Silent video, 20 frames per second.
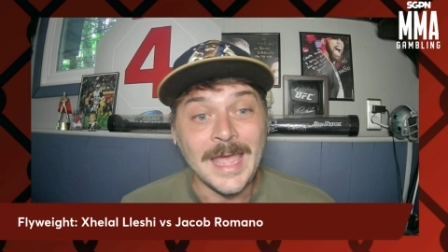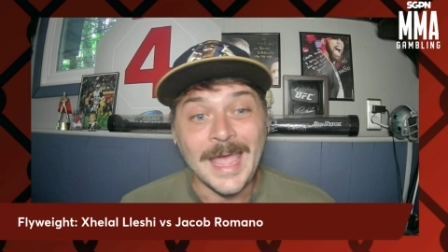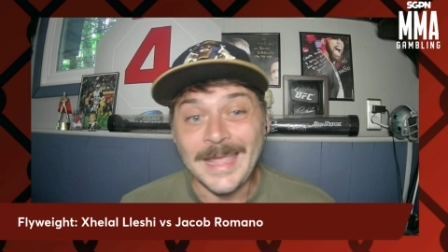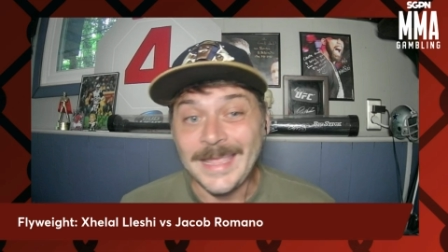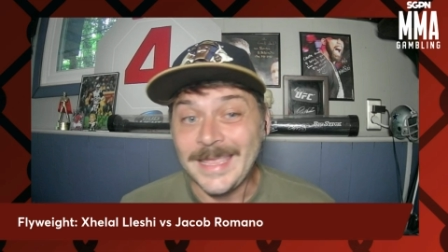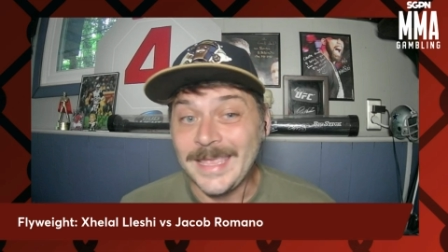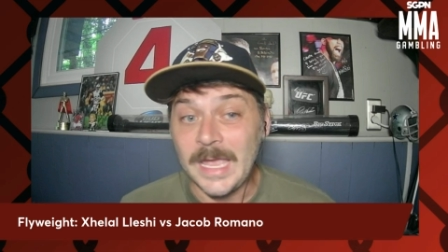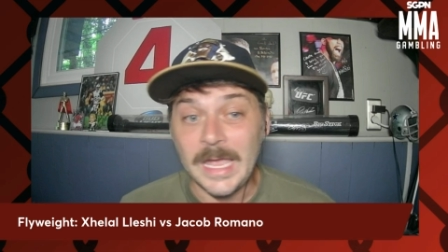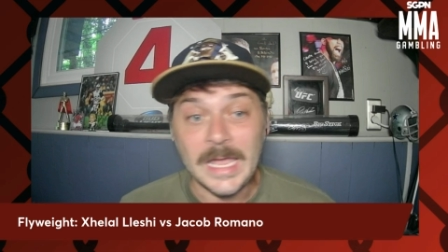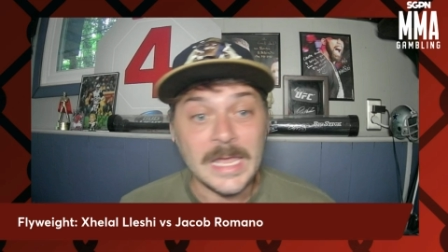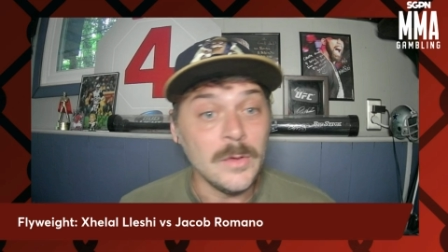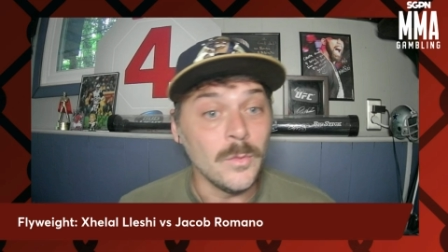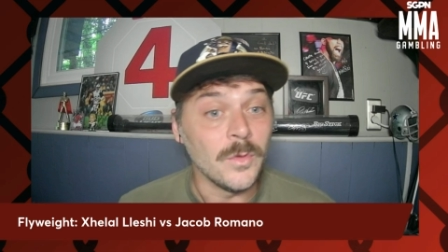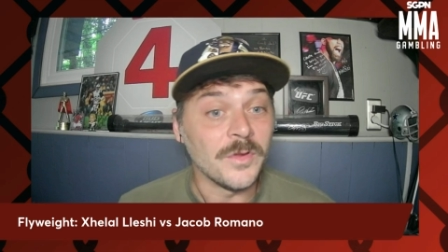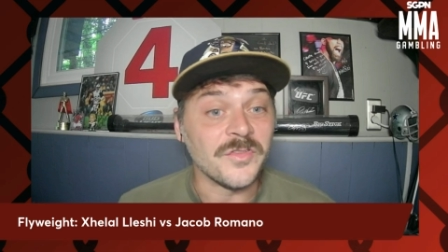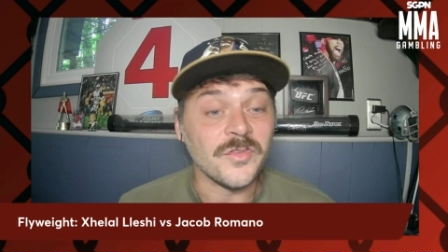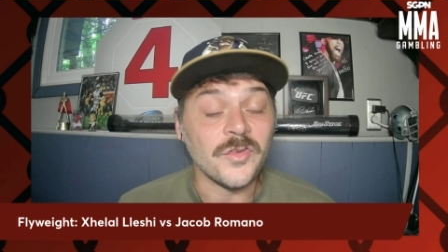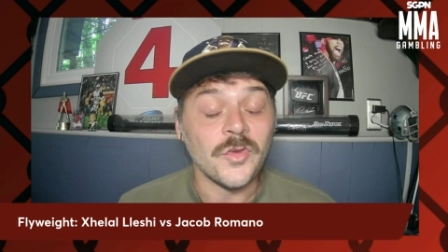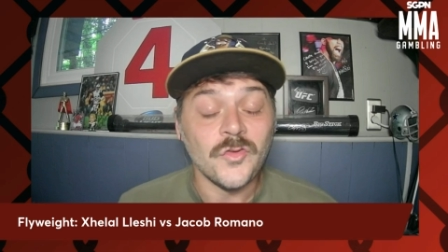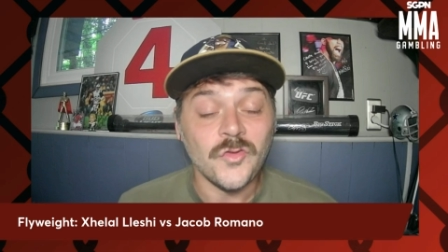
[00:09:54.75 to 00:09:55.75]
he, he
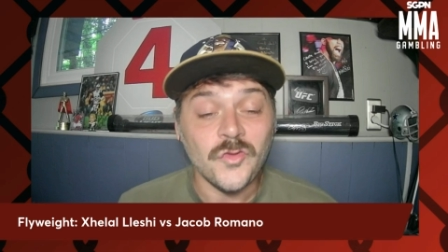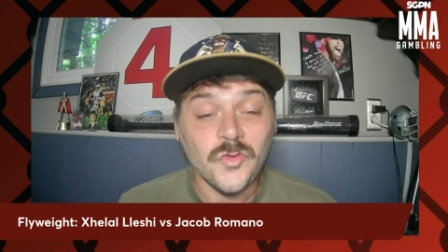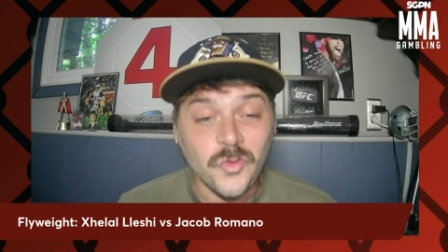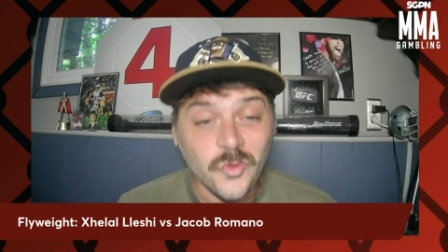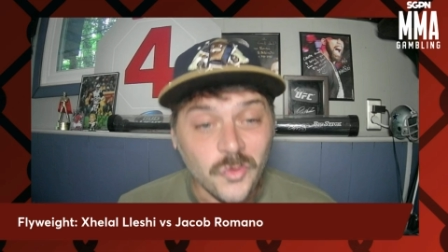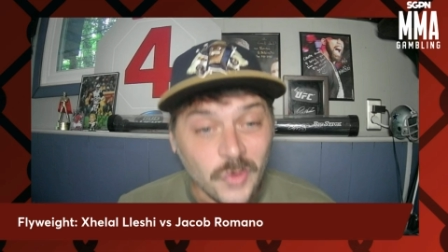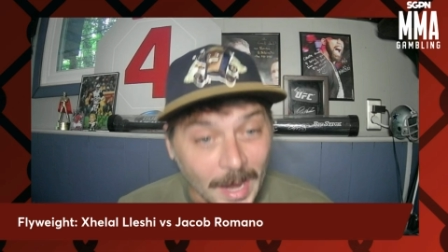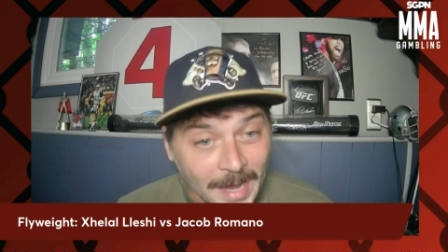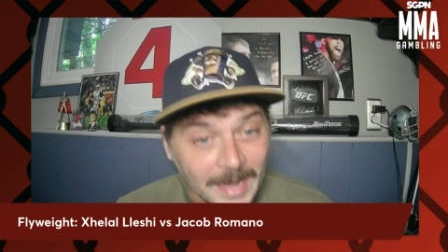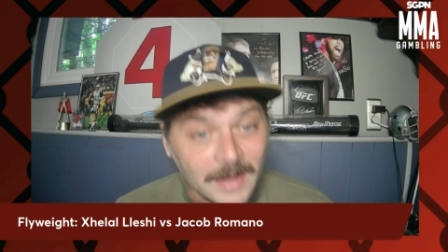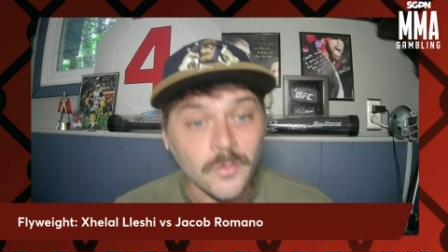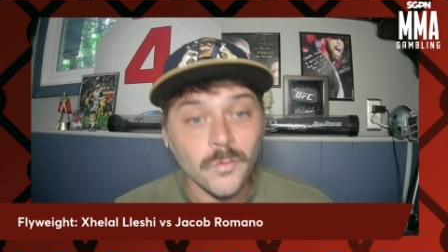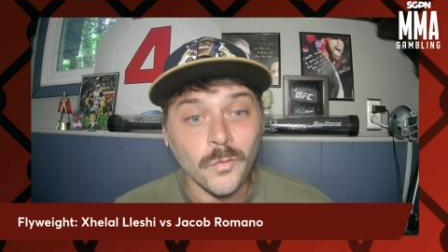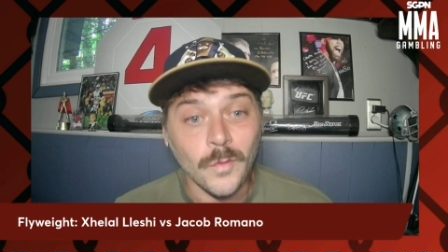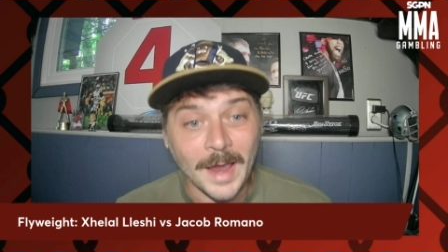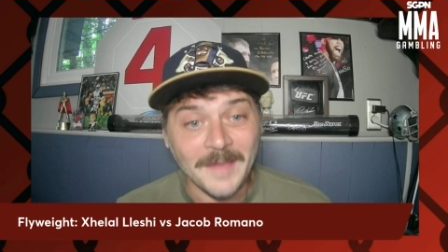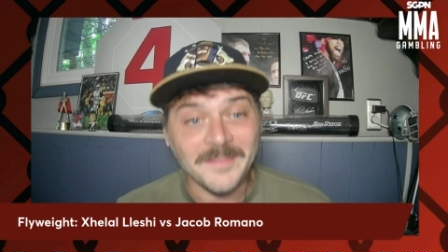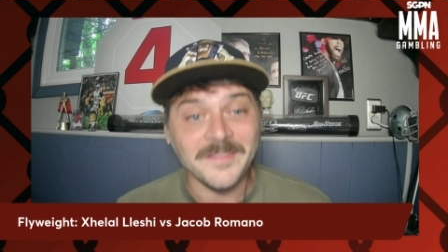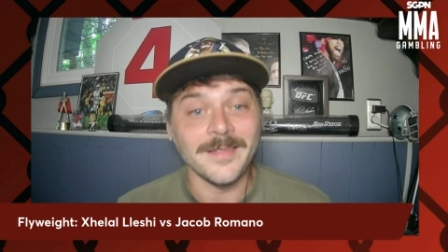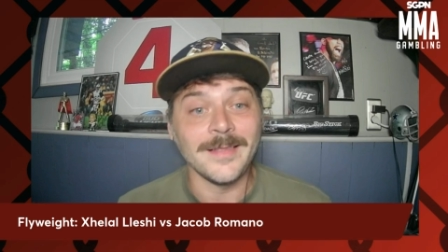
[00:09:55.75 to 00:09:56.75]
was chain
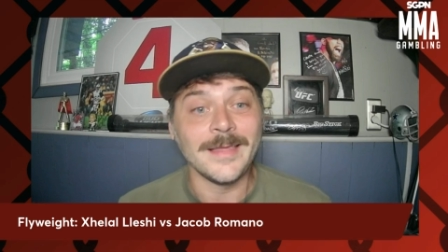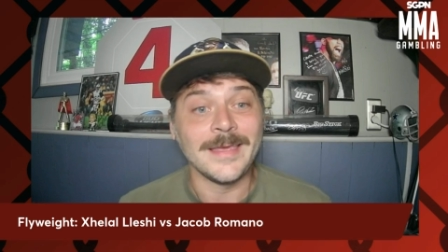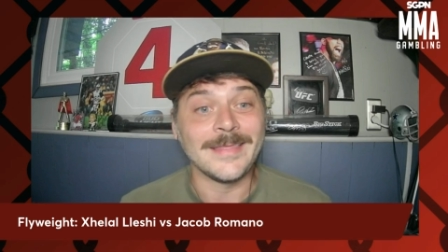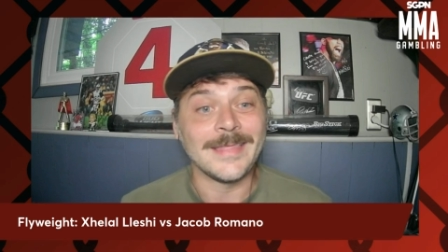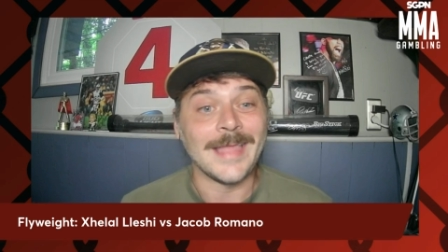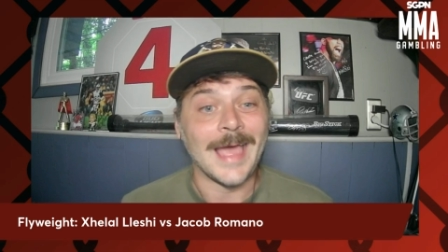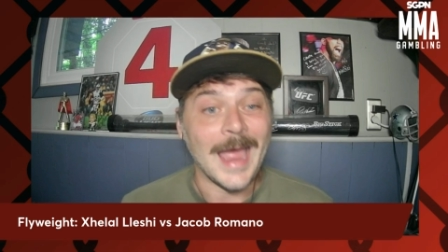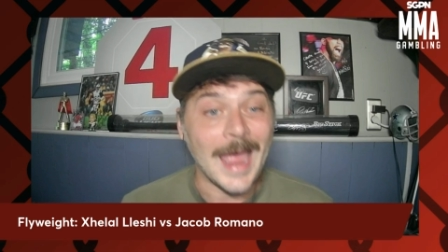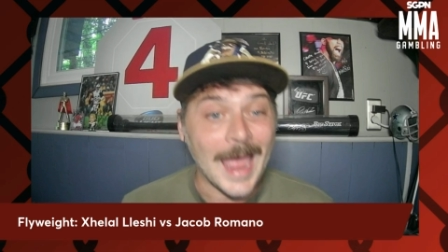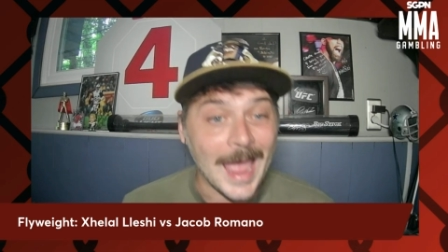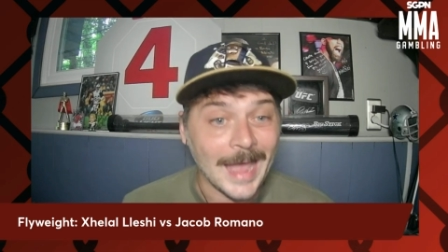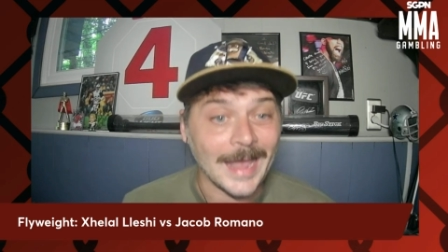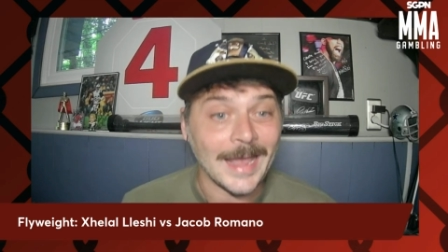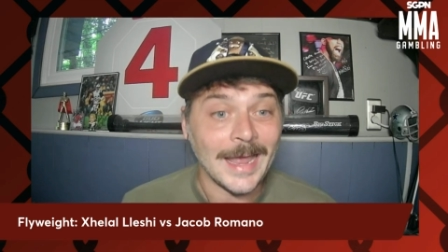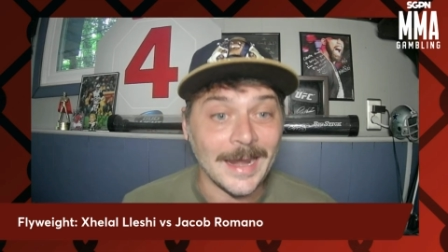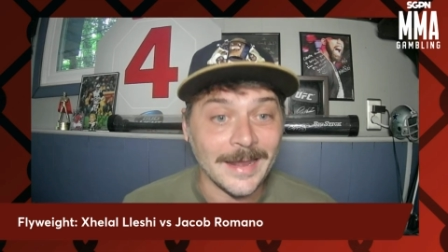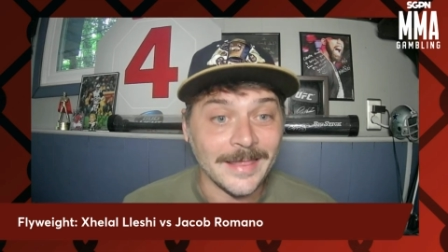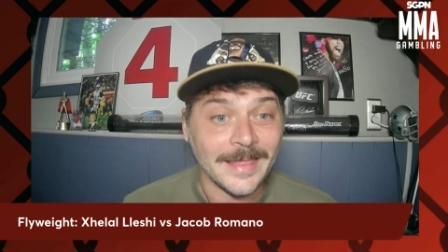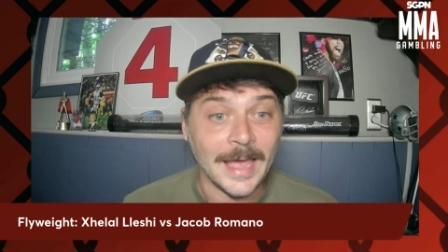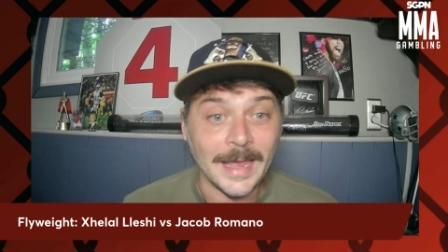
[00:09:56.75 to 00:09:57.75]
wrestling the heck
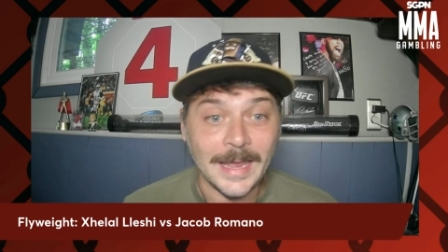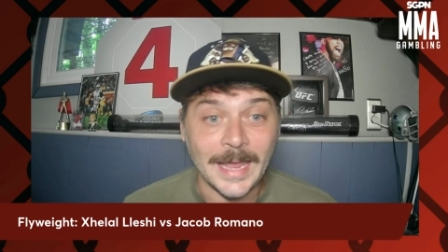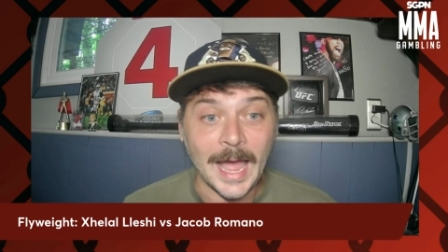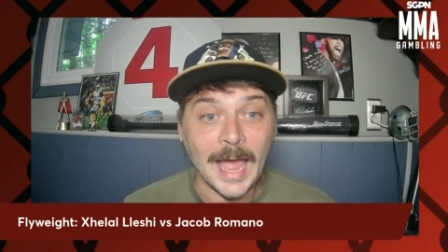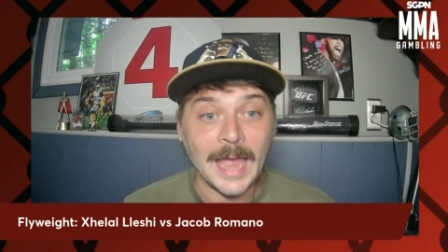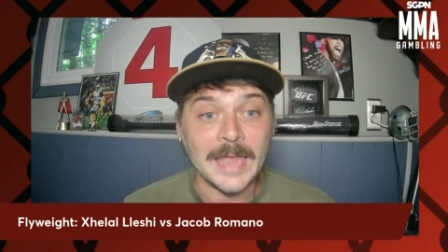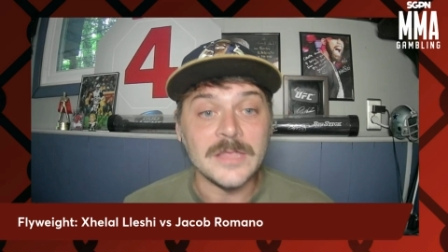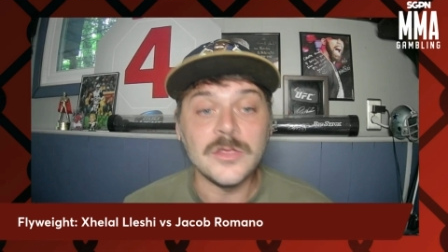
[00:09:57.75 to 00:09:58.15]
out of that guy.